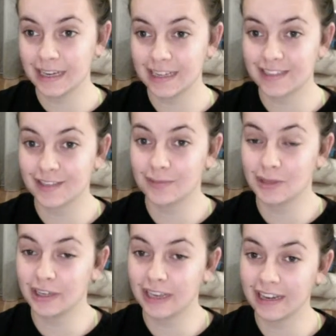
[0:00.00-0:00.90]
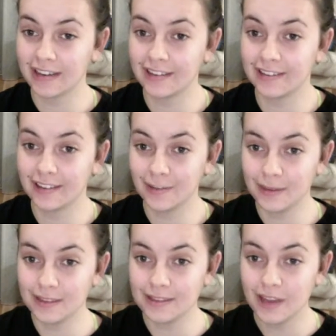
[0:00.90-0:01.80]
has communicated the
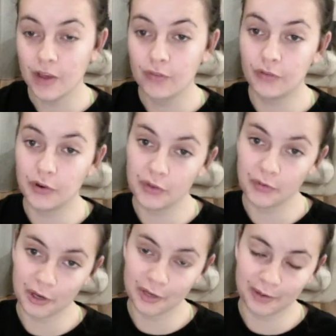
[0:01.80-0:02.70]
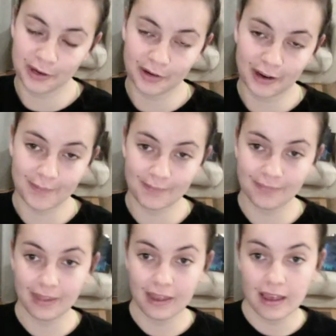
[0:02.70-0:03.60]
syllabus through the work program.
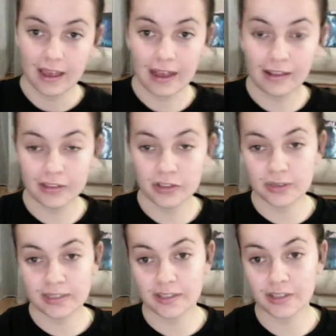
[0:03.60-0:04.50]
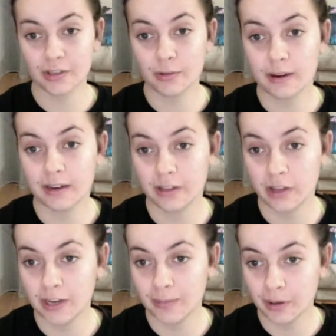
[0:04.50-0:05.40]
I'll address the inquiry
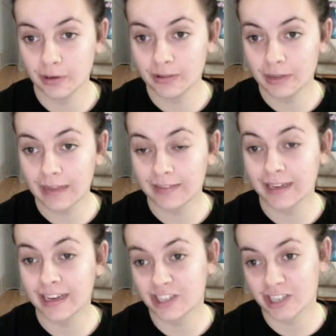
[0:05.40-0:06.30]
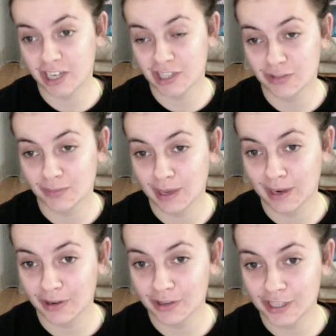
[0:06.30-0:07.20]
learning model as an educational
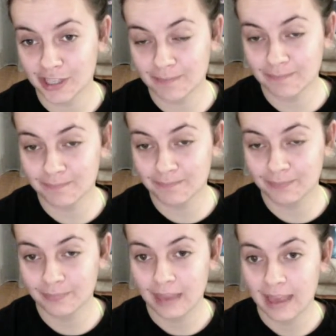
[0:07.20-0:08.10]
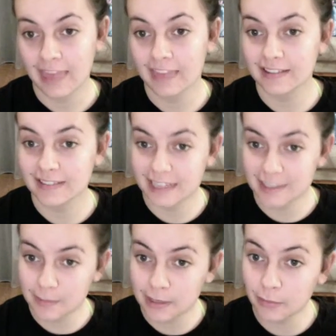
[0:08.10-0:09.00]
pedagogy, the
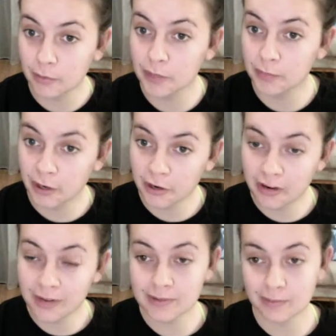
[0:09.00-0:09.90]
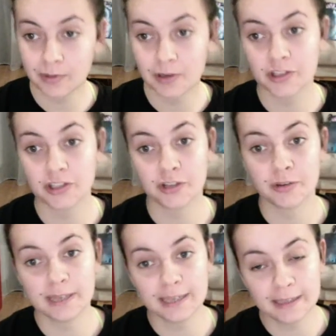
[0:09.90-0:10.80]
assessment and work program's approach to
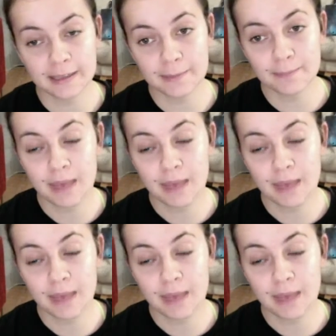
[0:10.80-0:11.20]
curriculum,